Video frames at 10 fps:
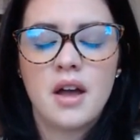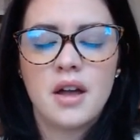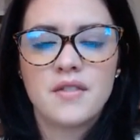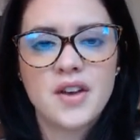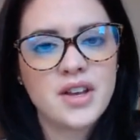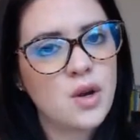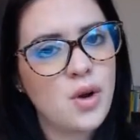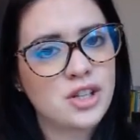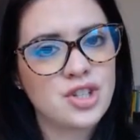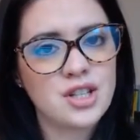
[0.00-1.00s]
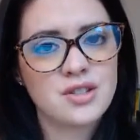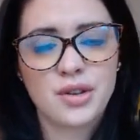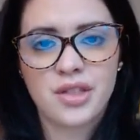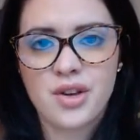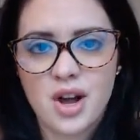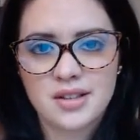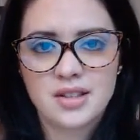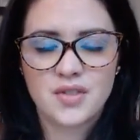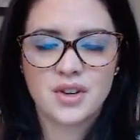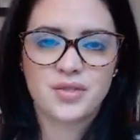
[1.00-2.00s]
If you have any questions or thoughts,
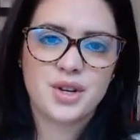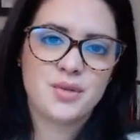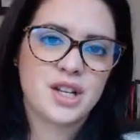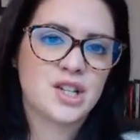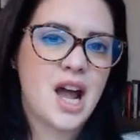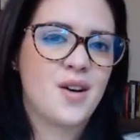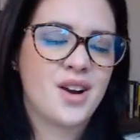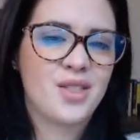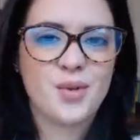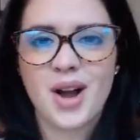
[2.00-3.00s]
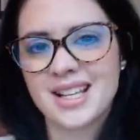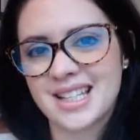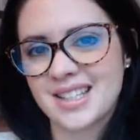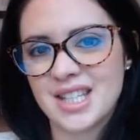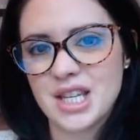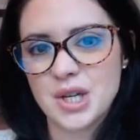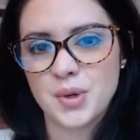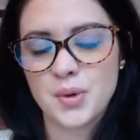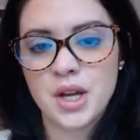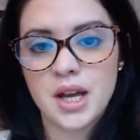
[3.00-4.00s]
feel free to reach out. Otherwise, I'll see
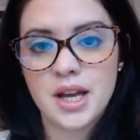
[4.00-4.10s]
you.